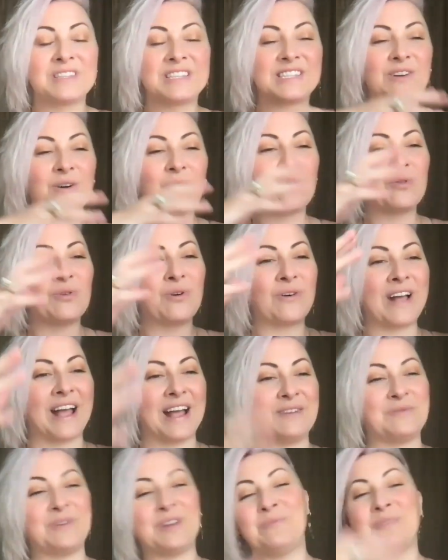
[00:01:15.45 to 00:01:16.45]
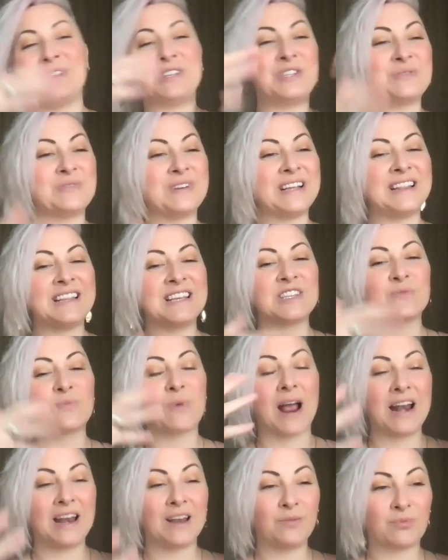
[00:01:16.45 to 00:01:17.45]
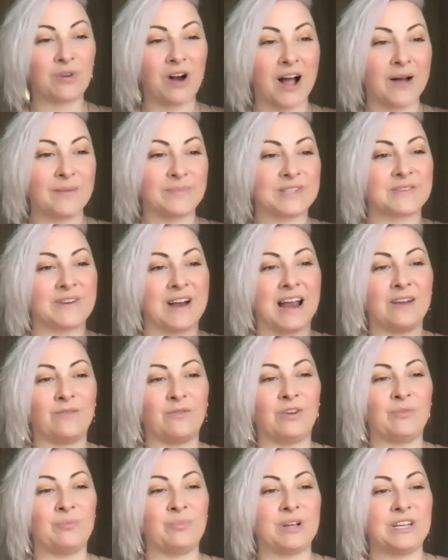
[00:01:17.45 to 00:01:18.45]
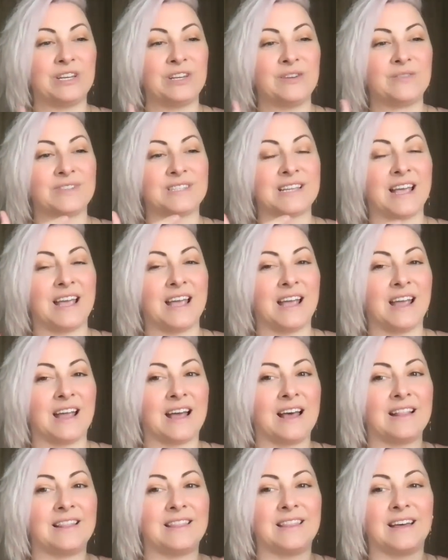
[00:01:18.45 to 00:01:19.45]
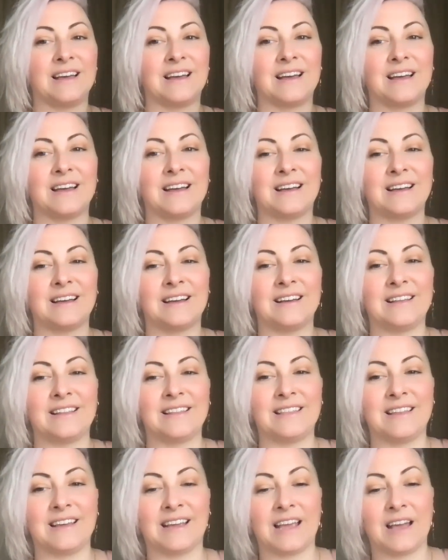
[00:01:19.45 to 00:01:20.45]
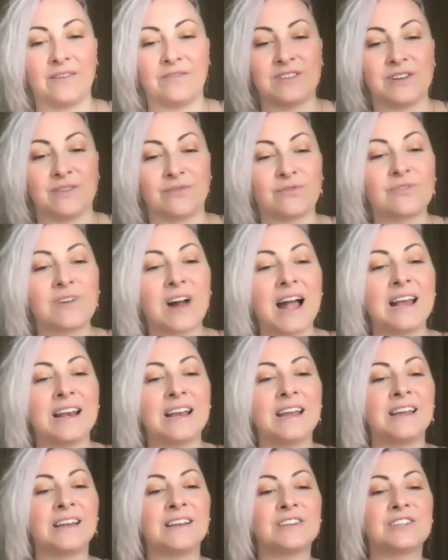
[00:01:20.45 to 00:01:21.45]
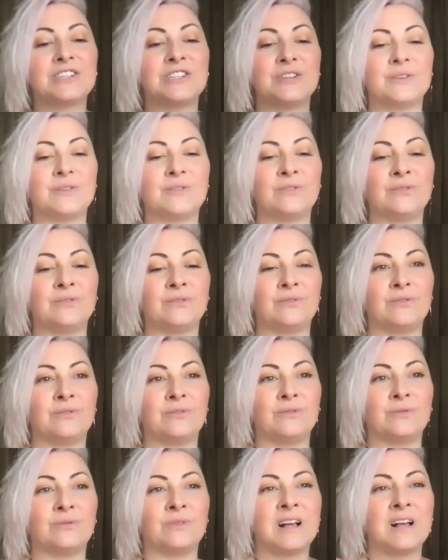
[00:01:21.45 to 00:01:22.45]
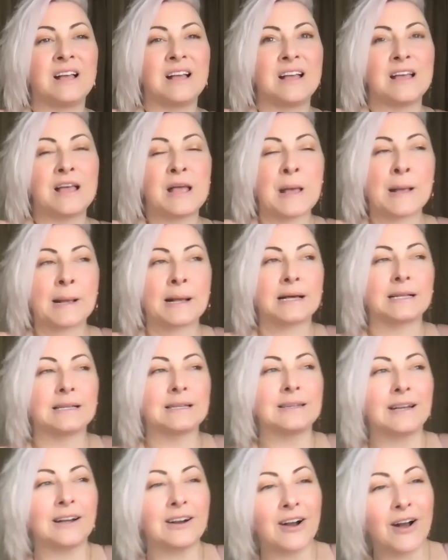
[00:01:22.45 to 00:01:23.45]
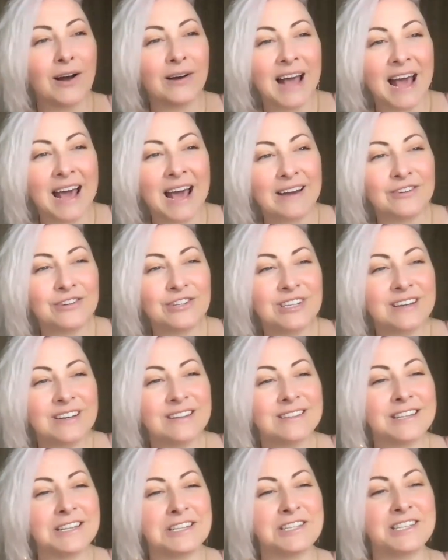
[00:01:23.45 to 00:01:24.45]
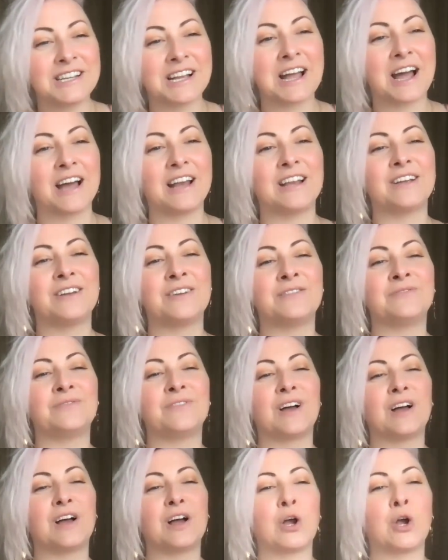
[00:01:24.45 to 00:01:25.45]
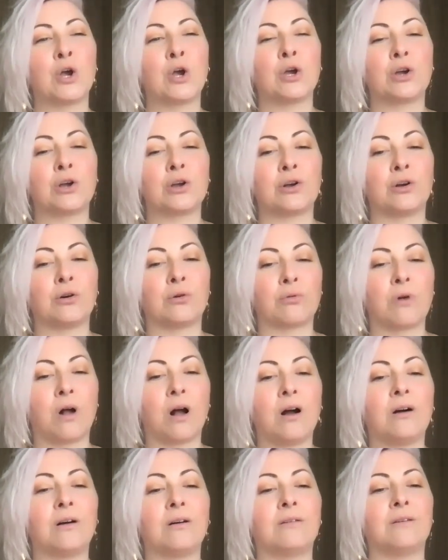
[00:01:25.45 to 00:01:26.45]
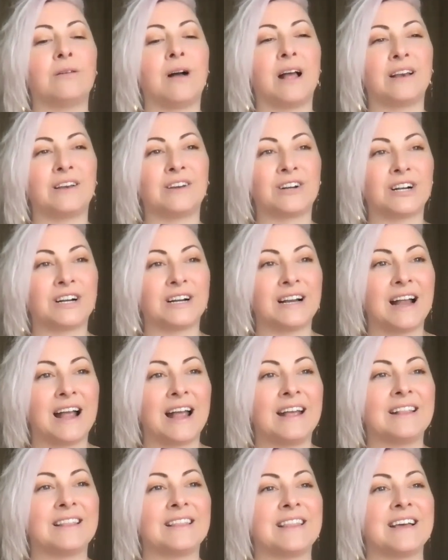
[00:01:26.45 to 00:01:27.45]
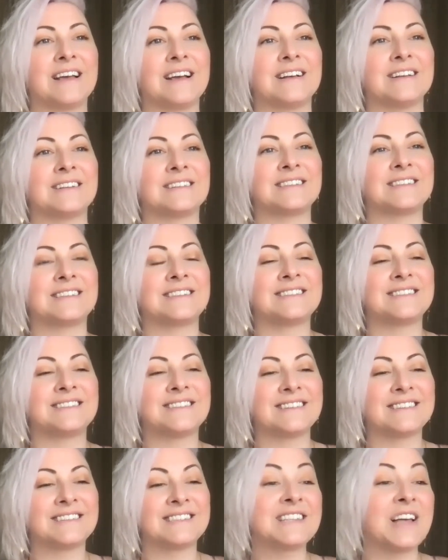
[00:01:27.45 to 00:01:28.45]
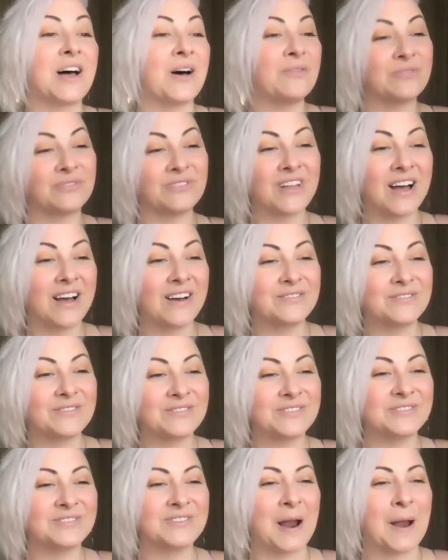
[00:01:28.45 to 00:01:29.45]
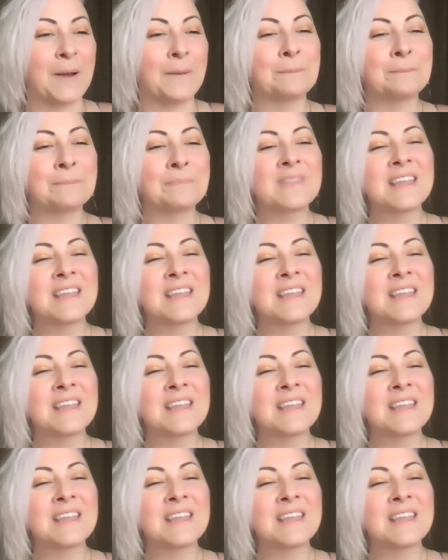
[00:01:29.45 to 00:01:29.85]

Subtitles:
So okay, we've been doing these writing prompts, right? We've been using the gift of writing to clear out energies and to kind of grow and create this self-love, right?